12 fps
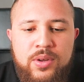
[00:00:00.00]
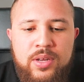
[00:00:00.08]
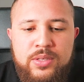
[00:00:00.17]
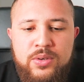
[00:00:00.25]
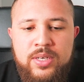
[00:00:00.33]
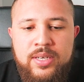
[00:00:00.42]
not going
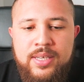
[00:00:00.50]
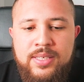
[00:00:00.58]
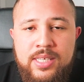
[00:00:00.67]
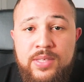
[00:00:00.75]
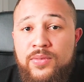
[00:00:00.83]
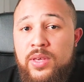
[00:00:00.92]
to do
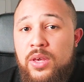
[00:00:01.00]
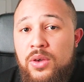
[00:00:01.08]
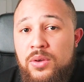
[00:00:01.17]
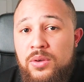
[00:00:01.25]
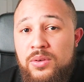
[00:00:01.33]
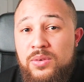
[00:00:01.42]
justice for
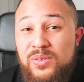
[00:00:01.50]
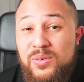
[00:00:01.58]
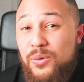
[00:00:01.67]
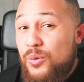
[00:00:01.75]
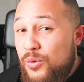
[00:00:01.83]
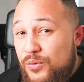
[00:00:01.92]
you
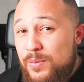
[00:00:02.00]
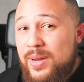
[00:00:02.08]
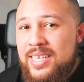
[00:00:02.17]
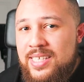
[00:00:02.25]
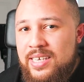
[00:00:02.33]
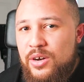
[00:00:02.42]
or for
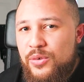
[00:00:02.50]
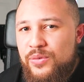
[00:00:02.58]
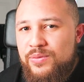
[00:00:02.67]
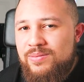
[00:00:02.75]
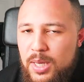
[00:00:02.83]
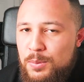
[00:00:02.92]

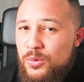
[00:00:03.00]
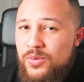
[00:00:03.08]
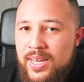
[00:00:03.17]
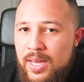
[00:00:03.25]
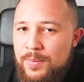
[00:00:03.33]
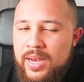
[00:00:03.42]
myself. I'm not
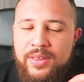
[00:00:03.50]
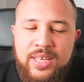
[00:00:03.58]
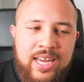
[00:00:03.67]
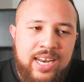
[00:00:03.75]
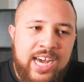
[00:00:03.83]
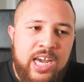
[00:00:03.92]
really about
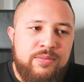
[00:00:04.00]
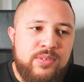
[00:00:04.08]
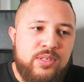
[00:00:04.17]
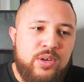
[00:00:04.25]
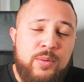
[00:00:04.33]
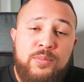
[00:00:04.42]
that life,
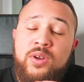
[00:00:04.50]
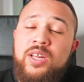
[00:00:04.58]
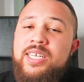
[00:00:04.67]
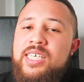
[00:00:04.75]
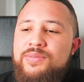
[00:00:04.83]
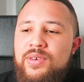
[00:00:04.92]
so
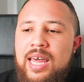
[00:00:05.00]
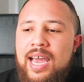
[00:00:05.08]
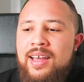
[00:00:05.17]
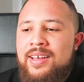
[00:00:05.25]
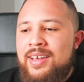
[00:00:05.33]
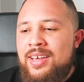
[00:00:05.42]
apologies for
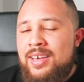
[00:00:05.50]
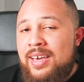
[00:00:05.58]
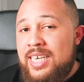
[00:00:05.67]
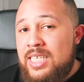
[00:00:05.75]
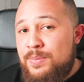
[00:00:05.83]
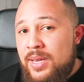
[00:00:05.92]
that.
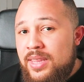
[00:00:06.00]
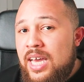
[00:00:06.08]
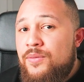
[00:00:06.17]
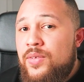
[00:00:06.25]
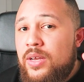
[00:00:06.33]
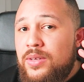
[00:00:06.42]
Expect
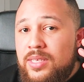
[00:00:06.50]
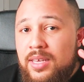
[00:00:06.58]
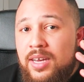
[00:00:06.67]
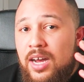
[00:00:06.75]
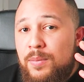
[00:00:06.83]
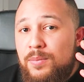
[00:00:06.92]
that video to
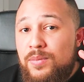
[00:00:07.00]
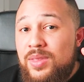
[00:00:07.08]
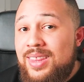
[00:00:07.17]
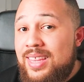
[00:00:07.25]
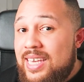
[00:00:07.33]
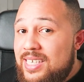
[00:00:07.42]
come
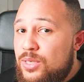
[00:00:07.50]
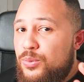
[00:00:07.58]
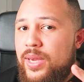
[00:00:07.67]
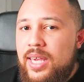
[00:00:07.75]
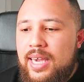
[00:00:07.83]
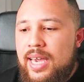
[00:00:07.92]

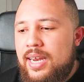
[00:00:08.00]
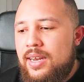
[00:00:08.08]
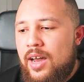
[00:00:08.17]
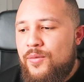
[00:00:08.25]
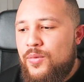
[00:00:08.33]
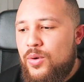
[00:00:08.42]
this weekend.
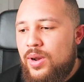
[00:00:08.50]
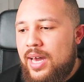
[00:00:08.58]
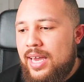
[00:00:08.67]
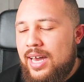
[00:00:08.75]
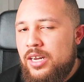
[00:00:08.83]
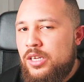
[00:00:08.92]
I feel
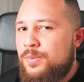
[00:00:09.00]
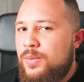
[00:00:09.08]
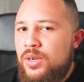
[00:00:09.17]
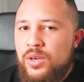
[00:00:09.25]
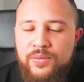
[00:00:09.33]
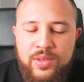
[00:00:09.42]
like I should
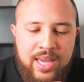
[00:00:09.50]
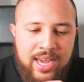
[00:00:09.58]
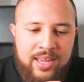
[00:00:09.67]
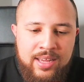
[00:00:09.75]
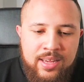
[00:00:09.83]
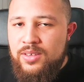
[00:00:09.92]
be good for
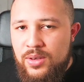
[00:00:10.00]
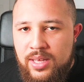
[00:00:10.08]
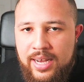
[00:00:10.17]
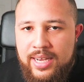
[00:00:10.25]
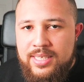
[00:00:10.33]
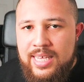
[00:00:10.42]
that. You
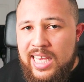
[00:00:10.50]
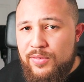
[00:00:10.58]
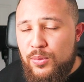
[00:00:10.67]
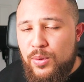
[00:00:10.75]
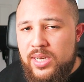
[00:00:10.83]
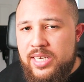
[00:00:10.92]
guys, thank you
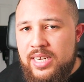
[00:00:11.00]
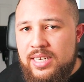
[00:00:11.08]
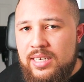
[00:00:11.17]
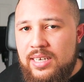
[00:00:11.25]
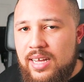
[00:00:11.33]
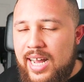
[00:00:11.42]
for
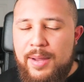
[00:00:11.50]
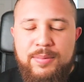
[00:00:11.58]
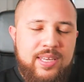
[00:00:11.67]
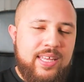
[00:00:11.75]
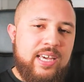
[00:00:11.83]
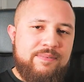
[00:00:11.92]
watching. I'm
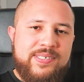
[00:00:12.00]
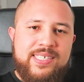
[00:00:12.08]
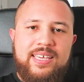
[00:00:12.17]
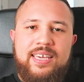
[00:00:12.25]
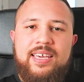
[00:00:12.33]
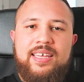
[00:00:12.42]
Nini
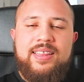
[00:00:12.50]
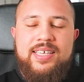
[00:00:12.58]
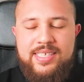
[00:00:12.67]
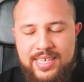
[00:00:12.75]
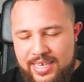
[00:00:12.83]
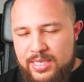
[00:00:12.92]
FC.
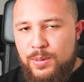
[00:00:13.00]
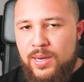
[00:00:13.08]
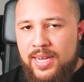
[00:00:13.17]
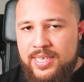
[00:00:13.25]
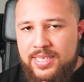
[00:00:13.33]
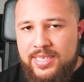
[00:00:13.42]
This is Blue
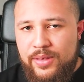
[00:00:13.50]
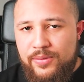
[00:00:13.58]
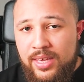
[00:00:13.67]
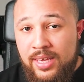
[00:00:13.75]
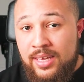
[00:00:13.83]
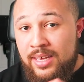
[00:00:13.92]
Line
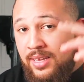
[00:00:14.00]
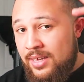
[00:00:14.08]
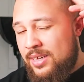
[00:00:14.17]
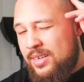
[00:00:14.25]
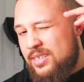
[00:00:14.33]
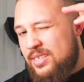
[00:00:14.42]
CV.
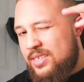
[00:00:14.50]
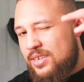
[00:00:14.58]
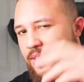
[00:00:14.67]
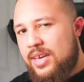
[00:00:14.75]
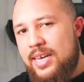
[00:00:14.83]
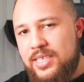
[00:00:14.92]

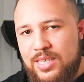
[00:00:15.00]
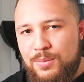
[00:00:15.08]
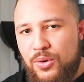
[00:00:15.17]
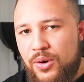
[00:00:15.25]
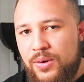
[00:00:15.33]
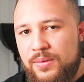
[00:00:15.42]
See you guys
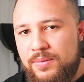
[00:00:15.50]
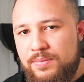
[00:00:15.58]
tomorrow.